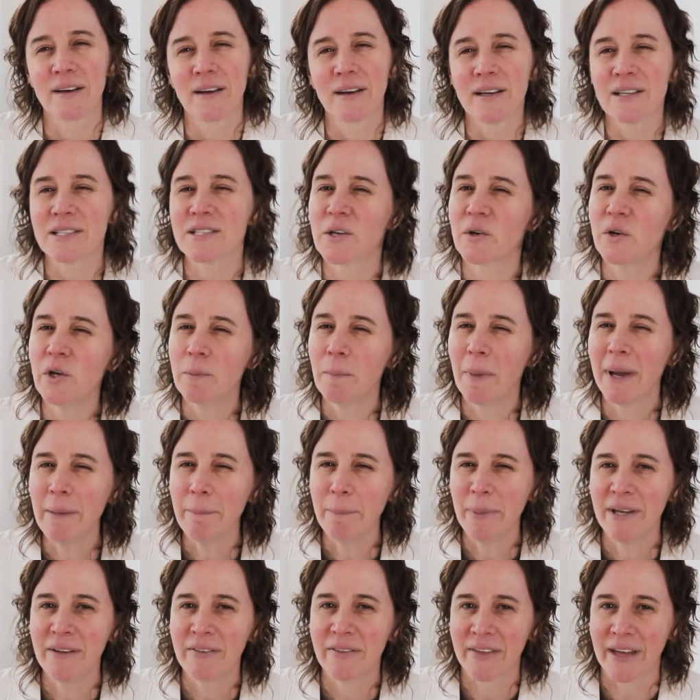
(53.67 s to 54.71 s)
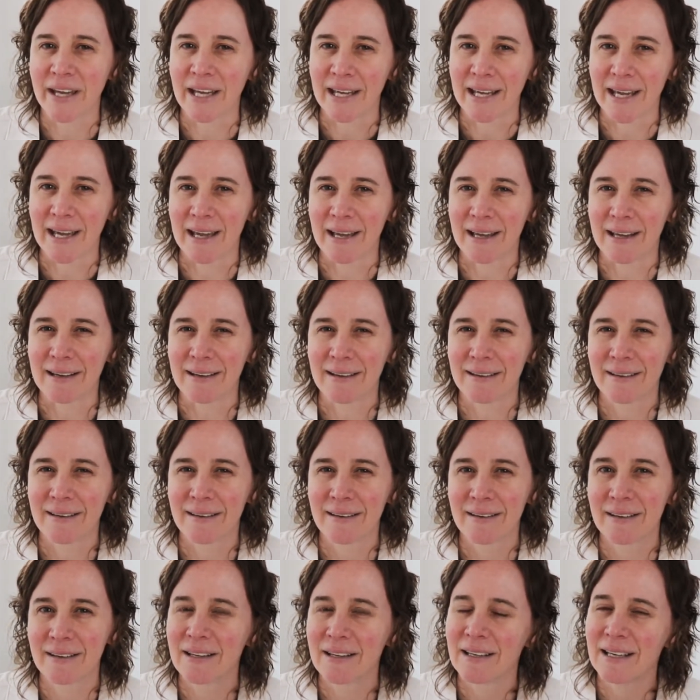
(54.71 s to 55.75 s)
So you might be thinking,
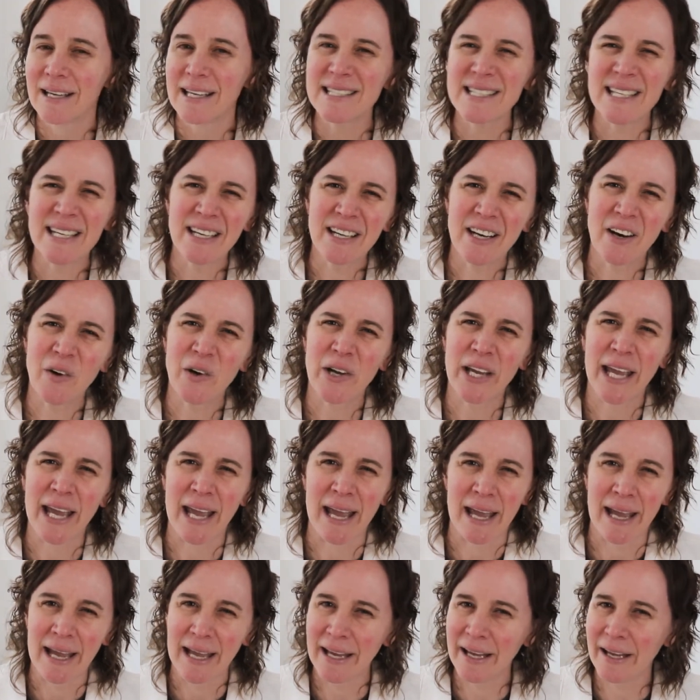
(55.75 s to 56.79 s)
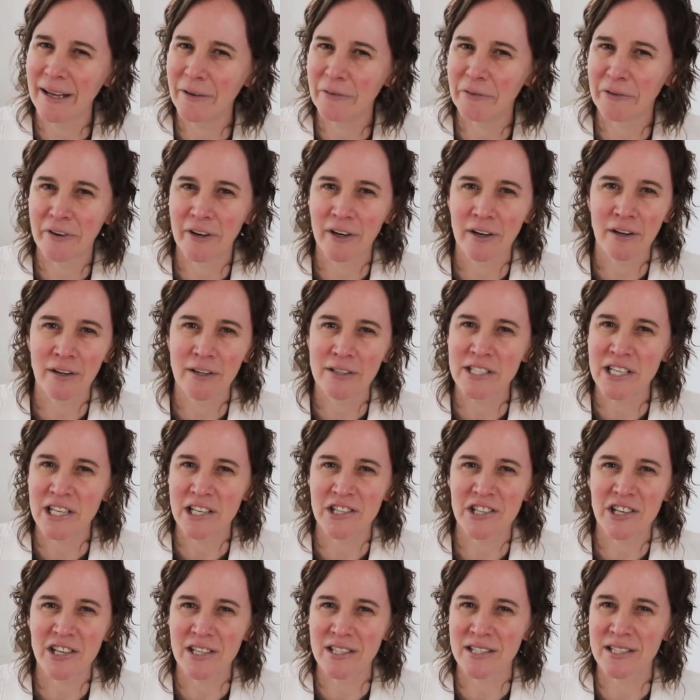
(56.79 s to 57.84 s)
isn't it okay for
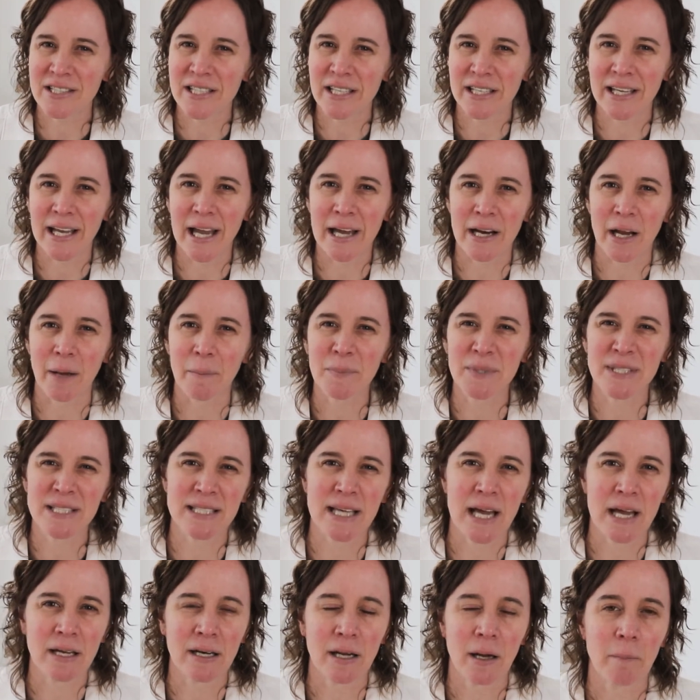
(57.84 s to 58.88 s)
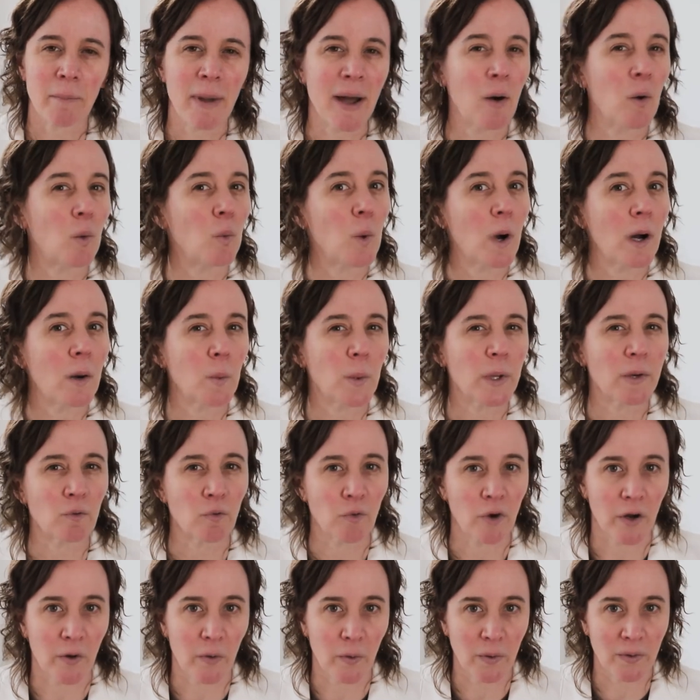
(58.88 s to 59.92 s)
teachers to get upset about what we
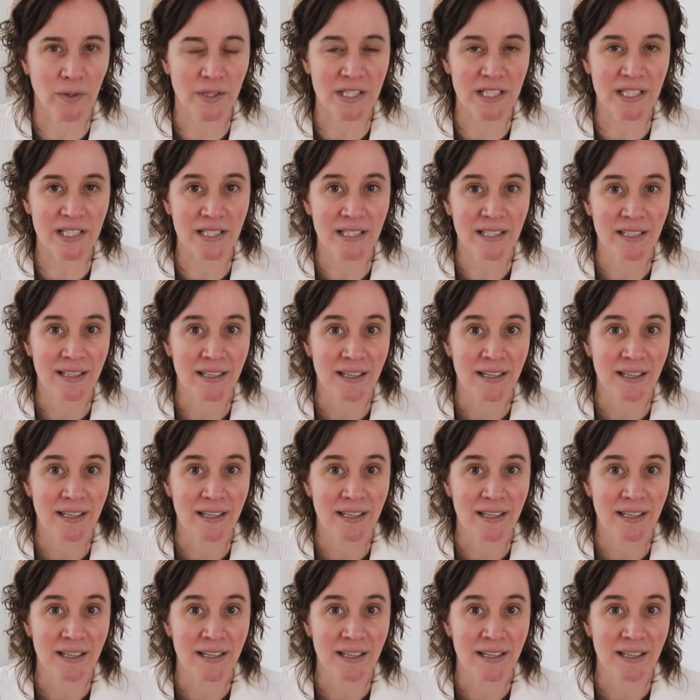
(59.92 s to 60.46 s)
wrote?